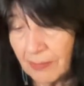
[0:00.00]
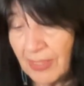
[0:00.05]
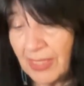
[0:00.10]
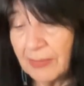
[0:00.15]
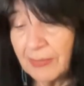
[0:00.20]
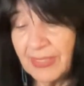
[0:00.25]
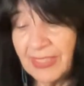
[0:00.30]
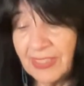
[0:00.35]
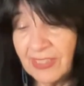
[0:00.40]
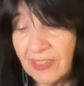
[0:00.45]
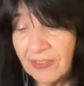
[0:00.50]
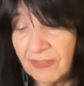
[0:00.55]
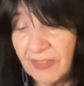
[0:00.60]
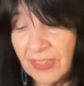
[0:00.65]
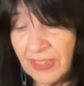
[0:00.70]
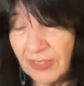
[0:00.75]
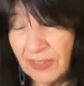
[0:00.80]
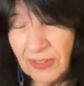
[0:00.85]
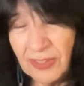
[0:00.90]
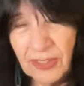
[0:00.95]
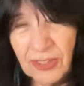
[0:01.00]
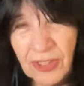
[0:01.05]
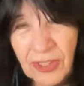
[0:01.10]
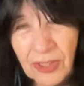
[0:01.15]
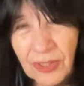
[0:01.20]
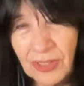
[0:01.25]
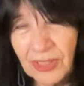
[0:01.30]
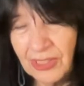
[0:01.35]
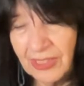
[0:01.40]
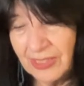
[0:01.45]
My man's feet are the
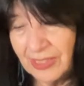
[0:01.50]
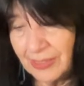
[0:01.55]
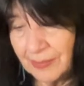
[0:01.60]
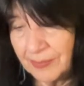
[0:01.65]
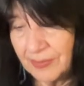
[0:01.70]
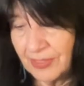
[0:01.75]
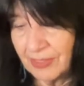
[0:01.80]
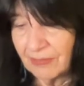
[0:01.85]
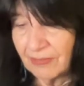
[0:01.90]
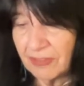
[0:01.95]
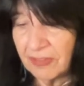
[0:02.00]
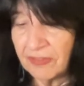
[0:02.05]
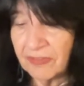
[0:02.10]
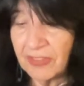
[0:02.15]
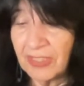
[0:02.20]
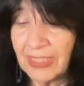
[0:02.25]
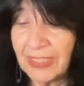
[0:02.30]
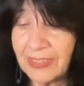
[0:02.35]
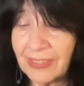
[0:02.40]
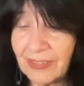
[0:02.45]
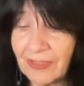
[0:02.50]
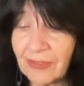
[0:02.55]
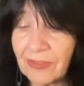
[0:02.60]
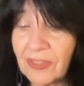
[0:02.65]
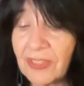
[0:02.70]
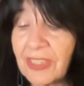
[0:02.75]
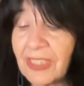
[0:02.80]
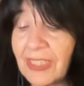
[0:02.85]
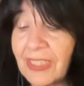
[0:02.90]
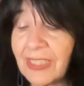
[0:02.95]
sure steps of a father
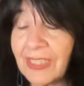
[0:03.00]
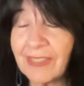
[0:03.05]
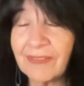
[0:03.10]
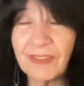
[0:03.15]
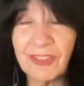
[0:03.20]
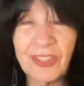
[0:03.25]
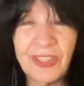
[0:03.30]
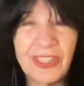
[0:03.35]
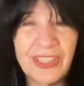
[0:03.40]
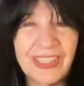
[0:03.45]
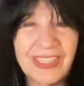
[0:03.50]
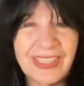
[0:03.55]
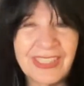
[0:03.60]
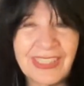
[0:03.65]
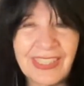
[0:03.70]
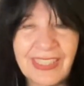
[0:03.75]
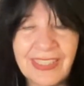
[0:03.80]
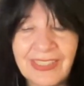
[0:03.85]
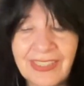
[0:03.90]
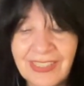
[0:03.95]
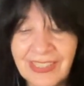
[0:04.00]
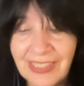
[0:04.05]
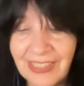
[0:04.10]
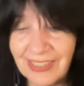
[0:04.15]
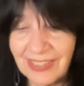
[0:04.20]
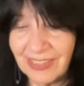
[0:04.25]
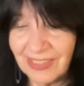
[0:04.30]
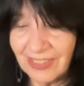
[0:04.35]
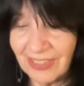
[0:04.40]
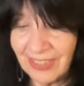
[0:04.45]
looking after his sons,
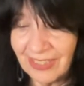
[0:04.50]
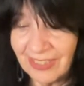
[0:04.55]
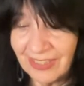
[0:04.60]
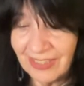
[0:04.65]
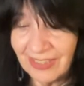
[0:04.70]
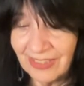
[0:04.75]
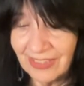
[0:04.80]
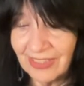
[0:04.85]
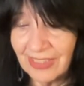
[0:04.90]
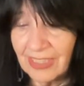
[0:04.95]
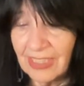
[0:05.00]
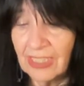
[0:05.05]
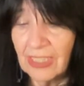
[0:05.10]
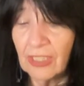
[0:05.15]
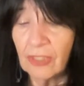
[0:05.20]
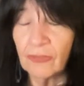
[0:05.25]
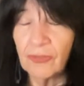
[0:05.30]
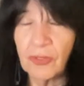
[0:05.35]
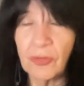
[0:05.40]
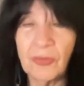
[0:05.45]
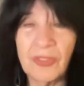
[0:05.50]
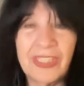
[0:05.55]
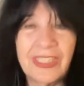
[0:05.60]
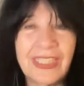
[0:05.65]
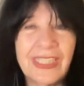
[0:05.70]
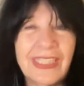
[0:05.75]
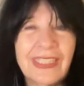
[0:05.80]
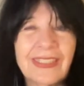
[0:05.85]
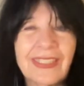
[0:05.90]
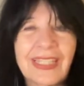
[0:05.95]
his daughters, for
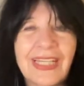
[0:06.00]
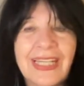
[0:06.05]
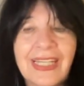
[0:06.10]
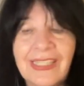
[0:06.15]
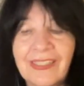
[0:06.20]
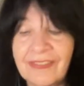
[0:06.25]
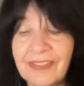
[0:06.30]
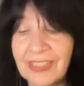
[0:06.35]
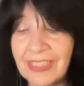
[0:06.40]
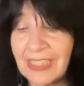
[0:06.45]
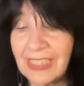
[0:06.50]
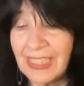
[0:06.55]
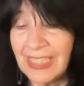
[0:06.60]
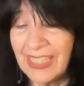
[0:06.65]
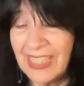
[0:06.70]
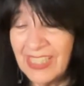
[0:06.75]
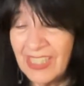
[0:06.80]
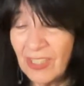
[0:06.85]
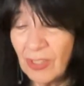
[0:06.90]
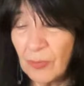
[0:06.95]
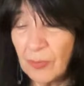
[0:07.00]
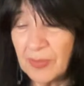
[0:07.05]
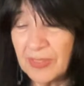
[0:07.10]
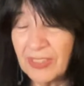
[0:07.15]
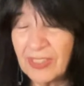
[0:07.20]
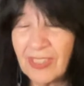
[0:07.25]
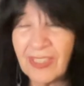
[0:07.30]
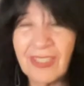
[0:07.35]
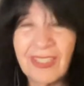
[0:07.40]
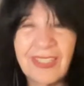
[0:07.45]
when he laughs, he
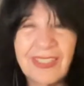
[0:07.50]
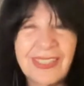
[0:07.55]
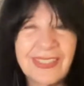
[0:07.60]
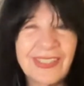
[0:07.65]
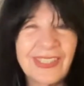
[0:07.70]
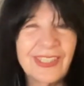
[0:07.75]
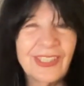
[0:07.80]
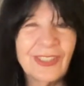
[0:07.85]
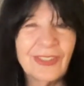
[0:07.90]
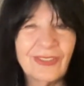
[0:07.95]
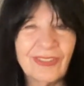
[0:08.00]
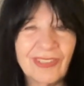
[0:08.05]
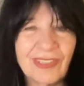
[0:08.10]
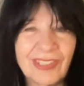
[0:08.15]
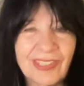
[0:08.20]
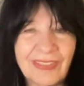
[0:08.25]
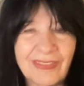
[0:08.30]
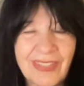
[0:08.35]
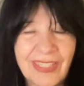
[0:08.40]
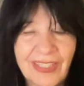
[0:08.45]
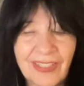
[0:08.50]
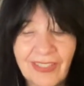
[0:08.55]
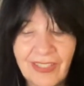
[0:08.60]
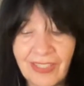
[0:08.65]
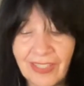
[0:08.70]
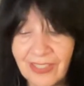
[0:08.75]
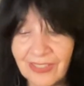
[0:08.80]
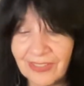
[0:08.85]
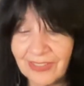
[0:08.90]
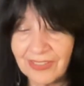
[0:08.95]
opens all the doors of our
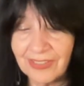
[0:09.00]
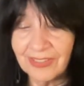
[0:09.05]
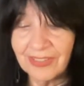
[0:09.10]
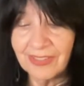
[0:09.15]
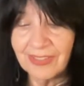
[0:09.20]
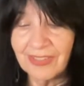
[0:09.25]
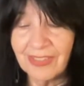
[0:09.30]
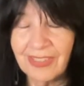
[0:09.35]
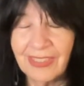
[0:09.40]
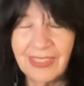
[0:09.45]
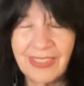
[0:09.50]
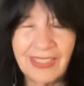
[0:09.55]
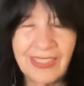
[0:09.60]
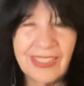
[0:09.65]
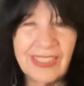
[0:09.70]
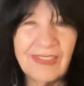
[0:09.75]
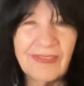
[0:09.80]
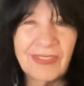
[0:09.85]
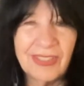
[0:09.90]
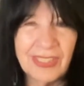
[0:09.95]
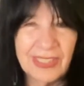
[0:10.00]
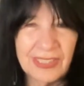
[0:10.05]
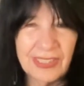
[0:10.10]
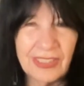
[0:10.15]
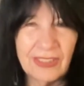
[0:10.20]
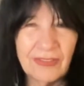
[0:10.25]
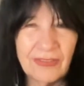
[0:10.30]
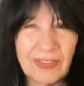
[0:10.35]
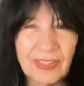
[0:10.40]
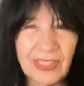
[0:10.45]
hearts, even as
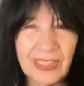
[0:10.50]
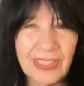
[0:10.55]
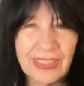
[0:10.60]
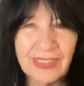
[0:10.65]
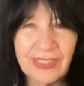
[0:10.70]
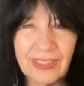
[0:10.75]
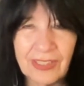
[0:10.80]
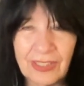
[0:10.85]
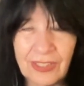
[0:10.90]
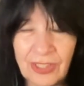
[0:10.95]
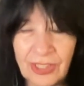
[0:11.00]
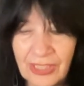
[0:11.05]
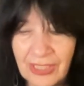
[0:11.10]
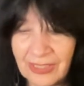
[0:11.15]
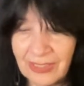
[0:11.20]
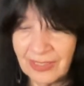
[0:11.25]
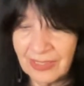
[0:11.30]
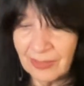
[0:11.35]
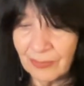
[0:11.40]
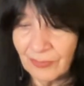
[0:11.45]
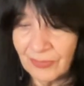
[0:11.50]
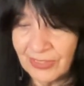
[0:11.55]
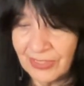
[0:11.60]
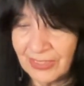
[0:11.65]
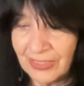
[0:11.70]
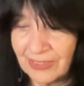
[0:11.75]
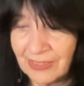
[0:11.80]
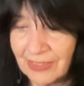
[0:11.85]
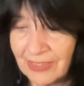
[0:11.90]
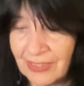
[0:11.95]
he forgets to shut them when
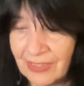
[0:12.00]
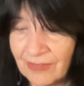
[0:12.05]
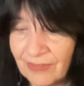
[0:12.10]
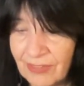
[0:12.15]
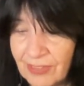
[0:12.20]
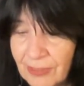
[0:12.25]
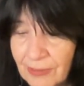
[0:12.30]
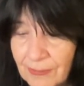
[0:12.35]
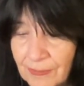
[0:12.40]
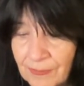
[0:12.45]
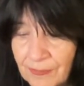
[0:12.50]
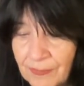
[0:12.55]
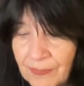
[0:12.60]
he leaves.